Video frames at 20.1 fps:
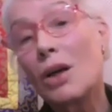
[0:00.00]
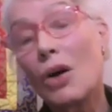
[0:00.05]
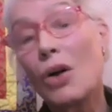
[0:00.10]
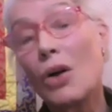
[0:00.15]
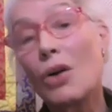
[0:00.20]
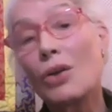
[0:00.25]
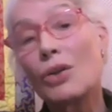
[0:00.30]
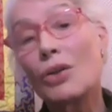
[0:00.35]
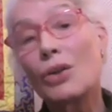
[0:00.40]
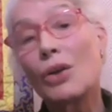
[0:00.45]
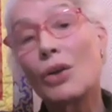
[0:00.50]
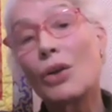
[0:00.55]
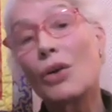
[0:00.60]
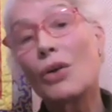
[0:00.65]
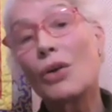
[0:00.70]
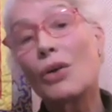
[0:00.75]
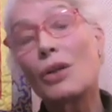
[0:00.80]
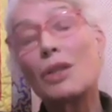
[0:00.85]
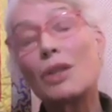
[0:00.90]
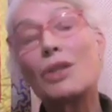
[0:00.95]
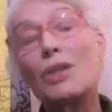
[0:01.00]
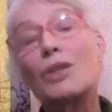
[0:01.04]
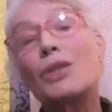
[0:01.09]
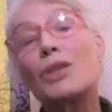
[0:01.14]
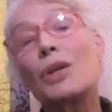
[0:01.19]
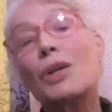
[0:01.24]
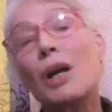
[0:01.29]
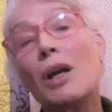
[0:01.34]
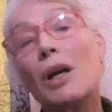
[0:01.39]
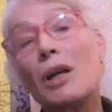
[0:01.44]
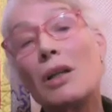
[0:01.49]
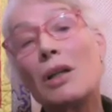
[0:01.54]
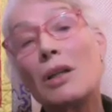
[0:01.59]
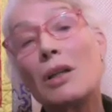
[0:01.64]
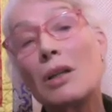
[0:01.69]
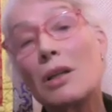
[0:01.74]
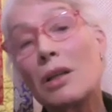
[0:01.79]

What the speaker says: also is shared